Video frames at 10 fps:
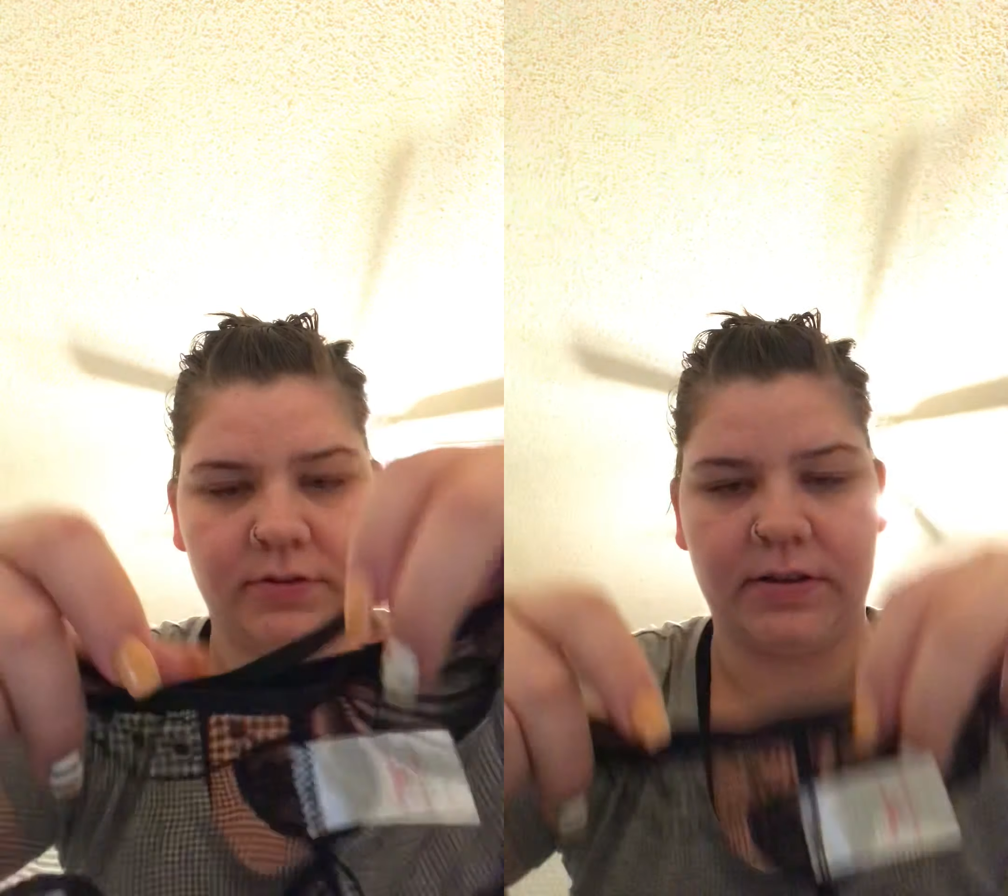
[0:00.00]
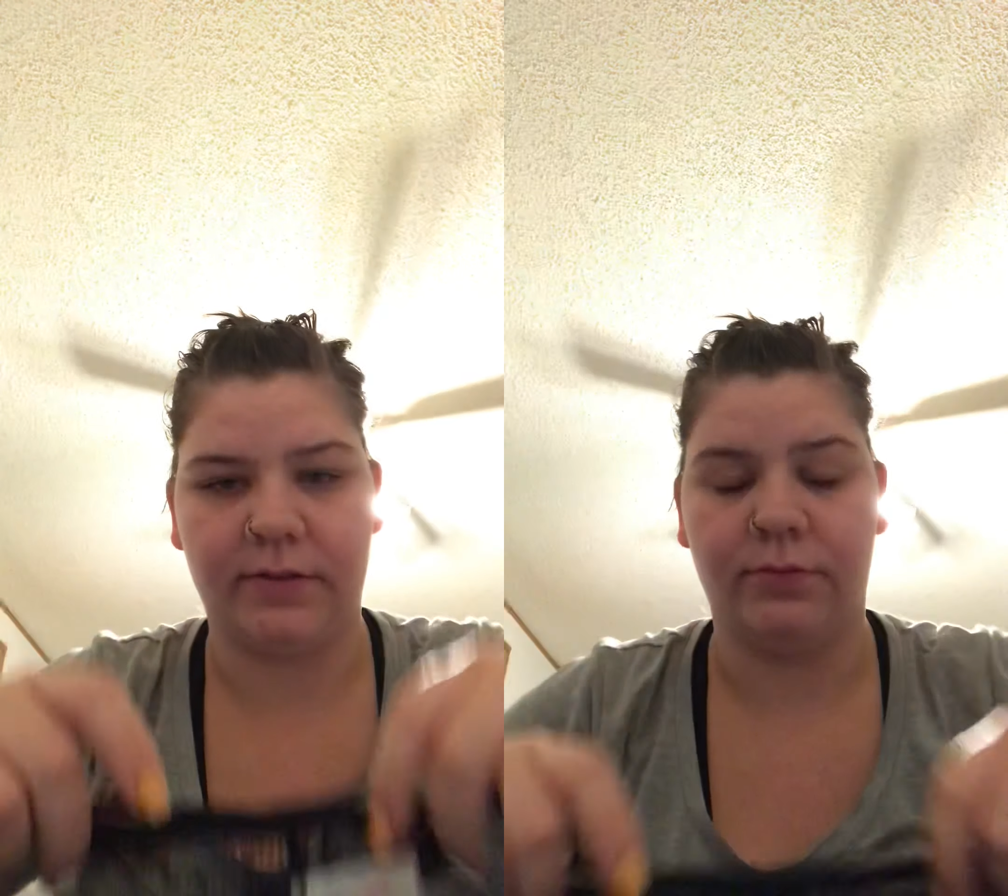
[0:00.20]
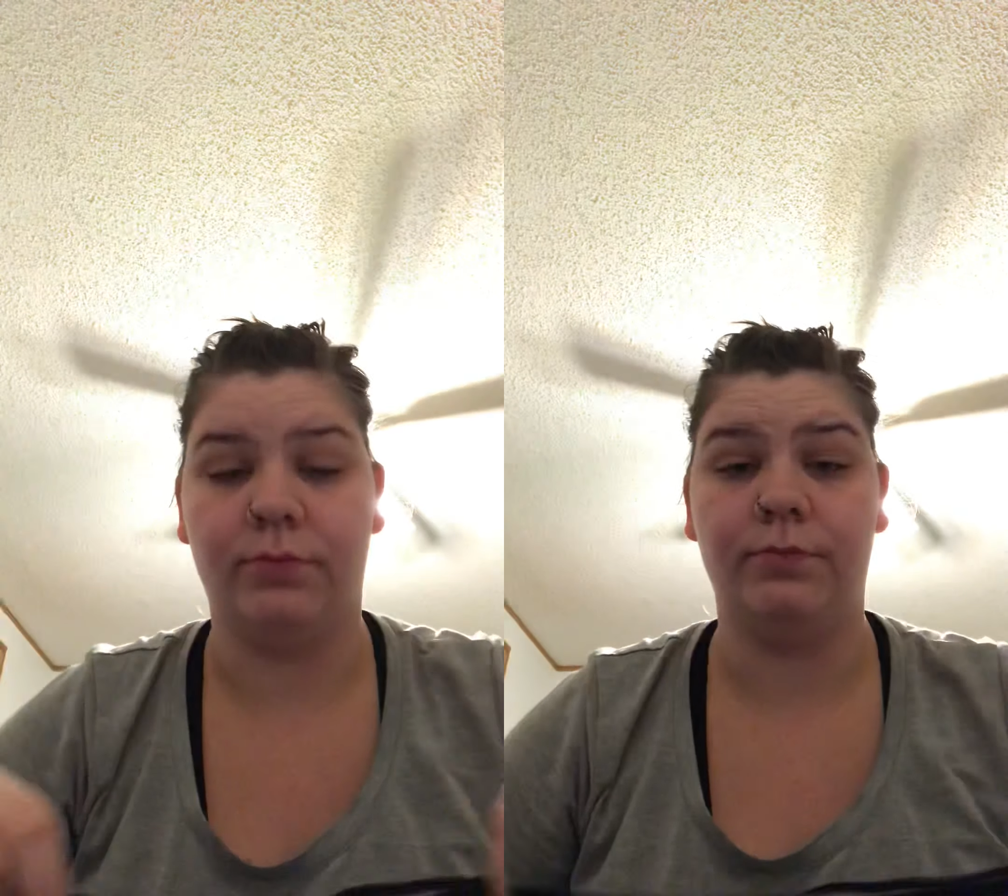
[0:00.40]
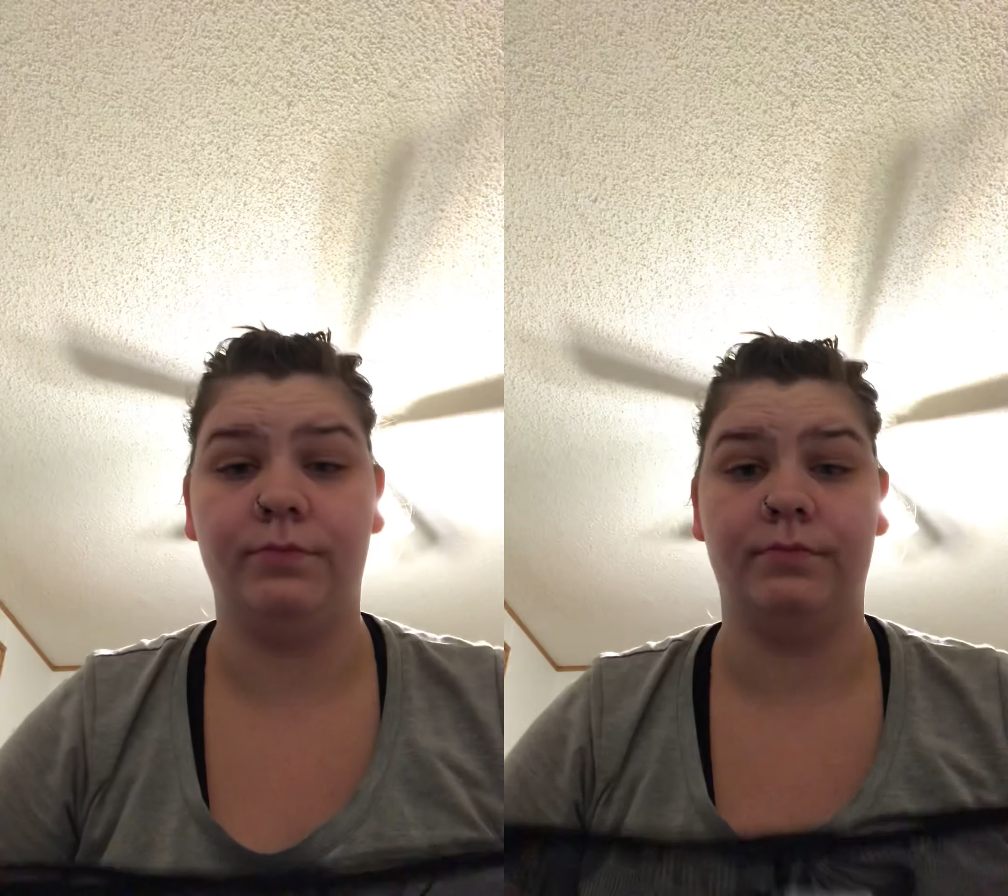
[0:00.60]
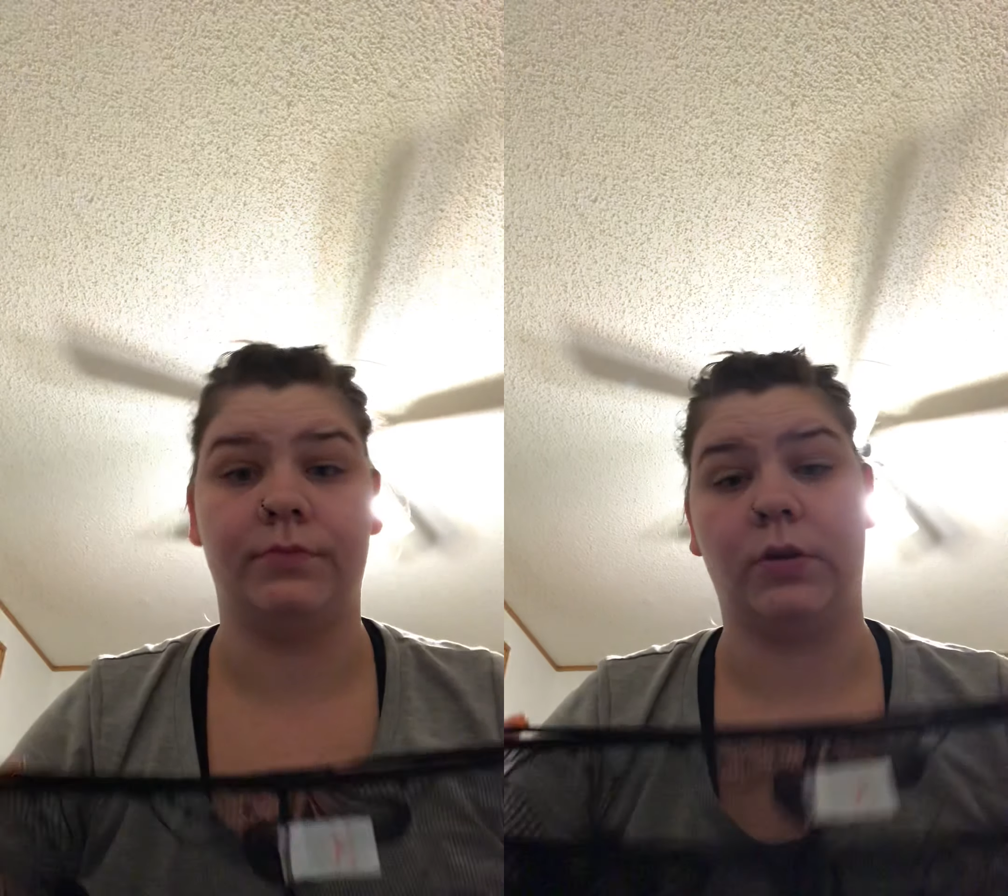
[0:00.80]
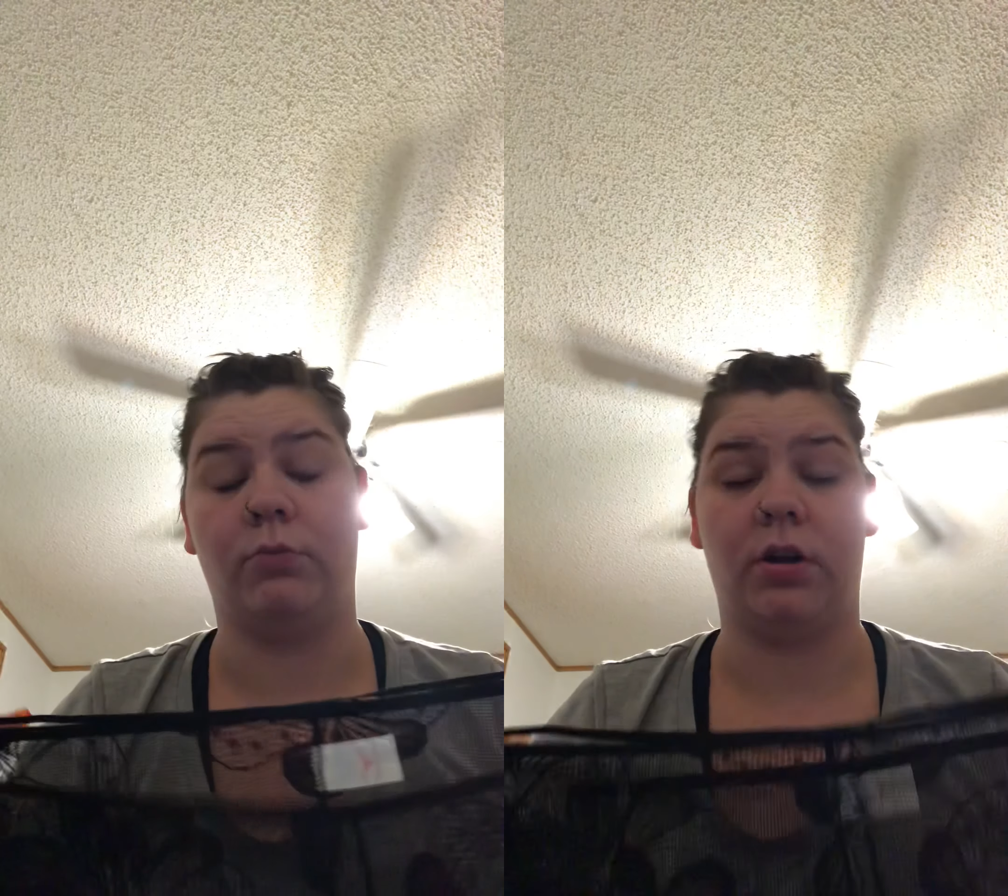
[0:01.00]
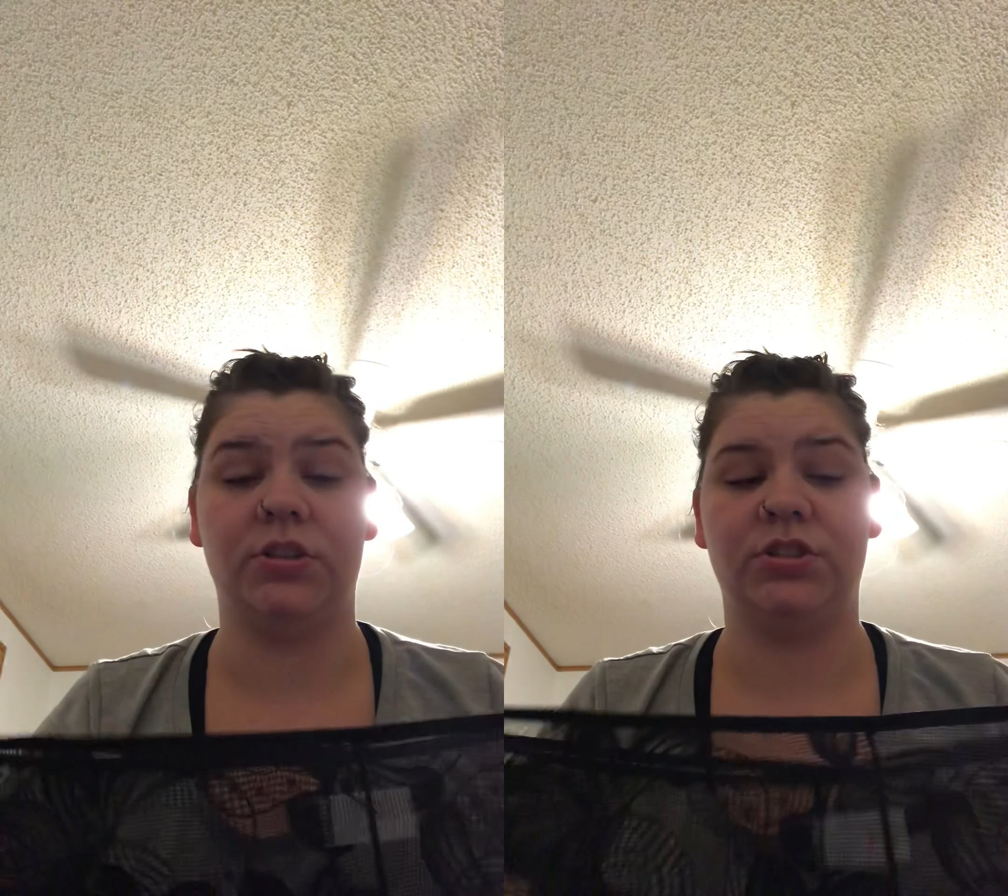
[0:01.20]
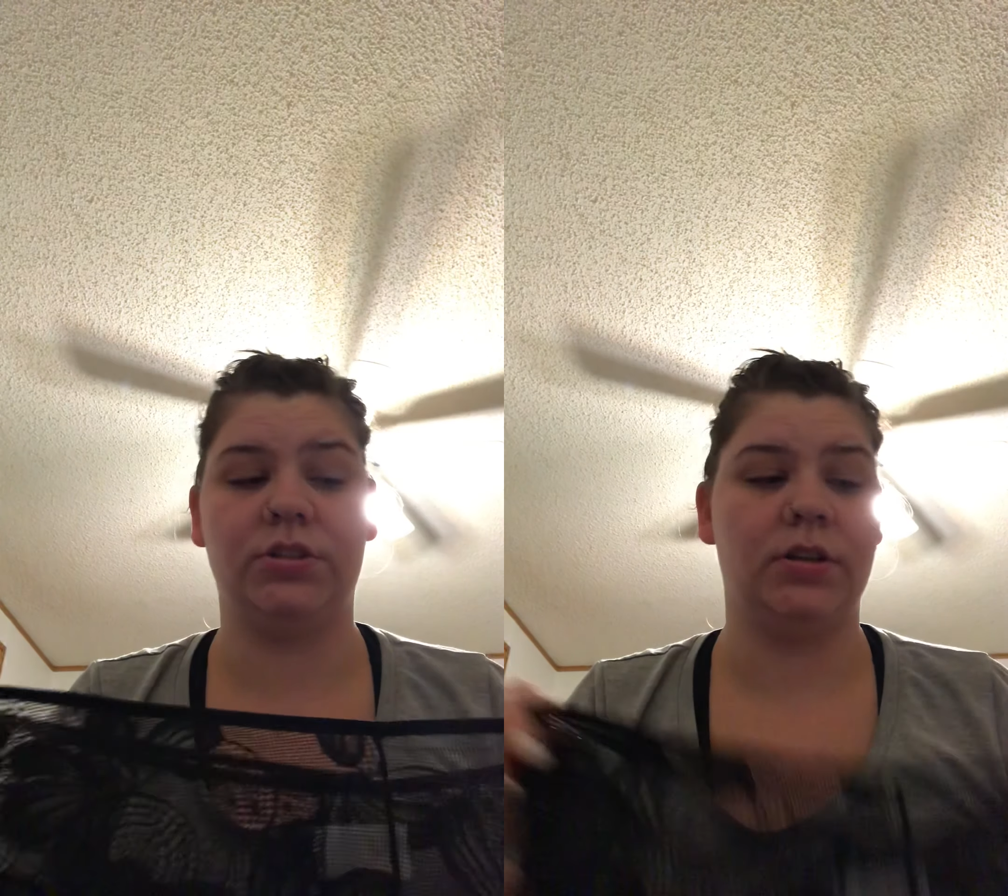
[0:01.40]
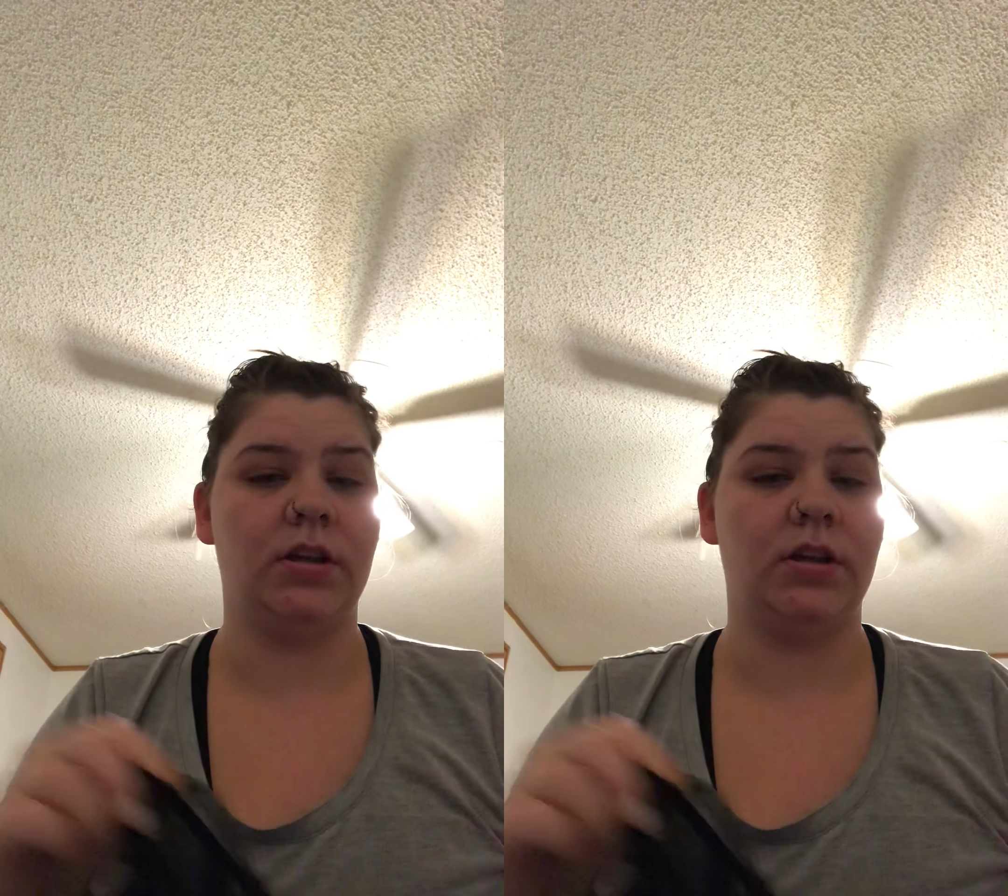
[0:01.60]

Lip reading: that I've watched,